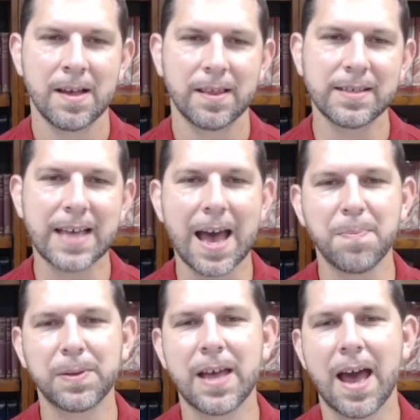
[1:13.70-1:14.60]
Lest
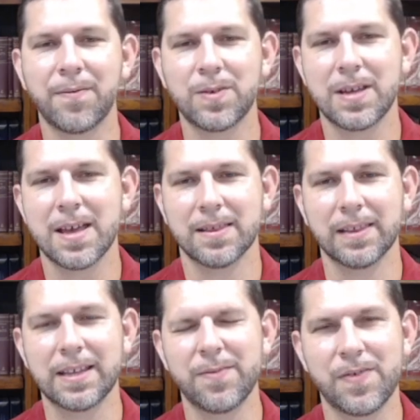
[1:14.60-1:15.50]
haply after he hath
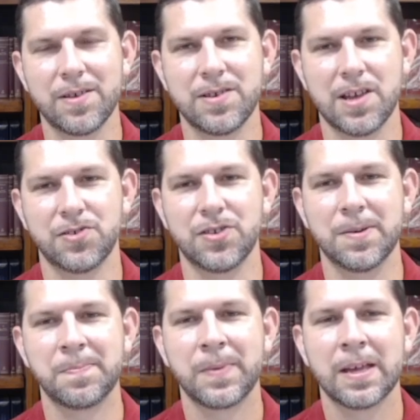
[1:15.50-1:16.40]
laid the foundation
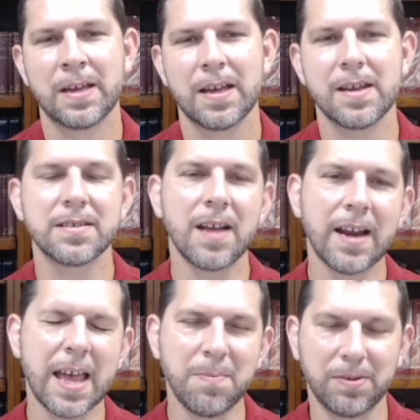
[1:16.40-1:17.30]
and is
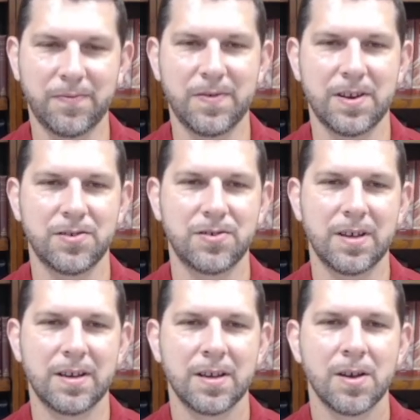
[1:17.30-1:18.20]
not able to finish
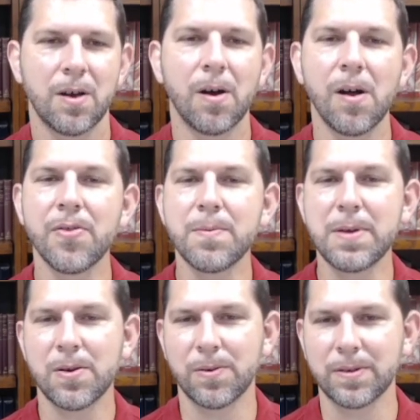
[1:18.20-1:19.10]
it, all that
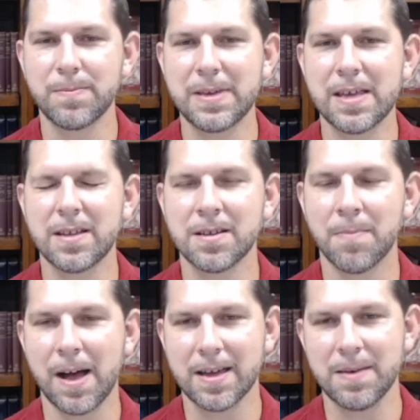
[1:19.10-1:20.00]
behold it begin to
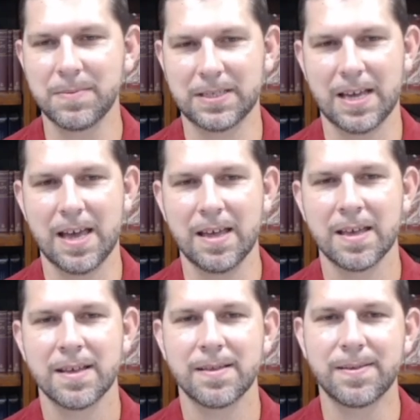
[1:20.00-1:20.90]
mock him, saying,
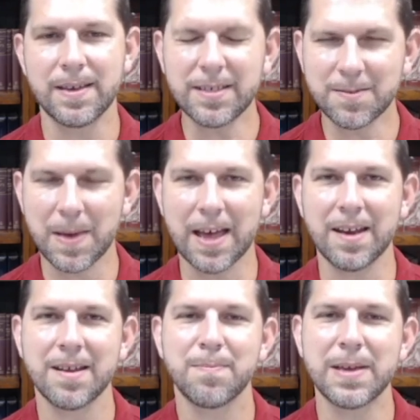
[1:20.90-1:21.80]
This
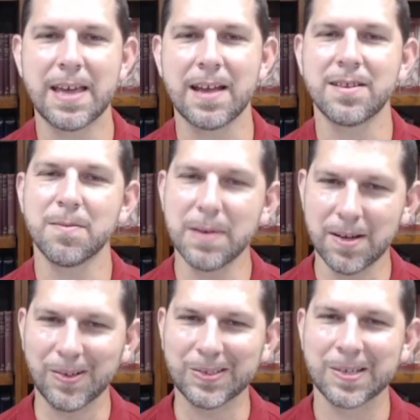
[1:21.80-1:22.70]
man began to
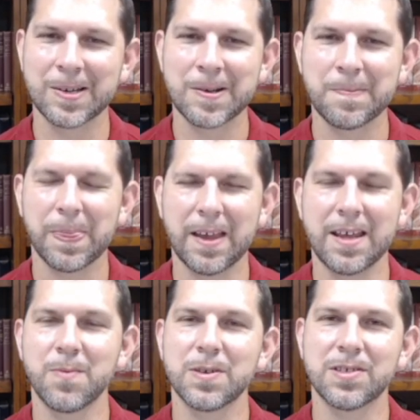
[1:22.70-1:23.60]
build, and
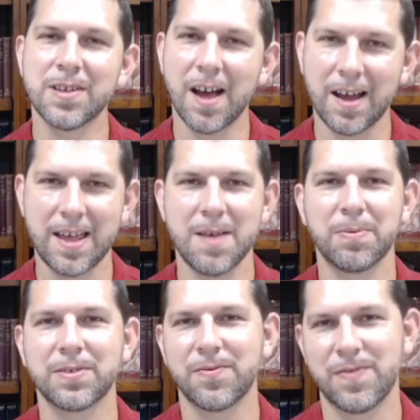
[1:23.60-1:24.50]
he was not
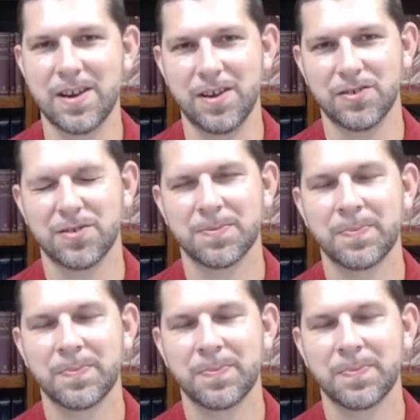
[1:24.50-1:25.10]
able to finish.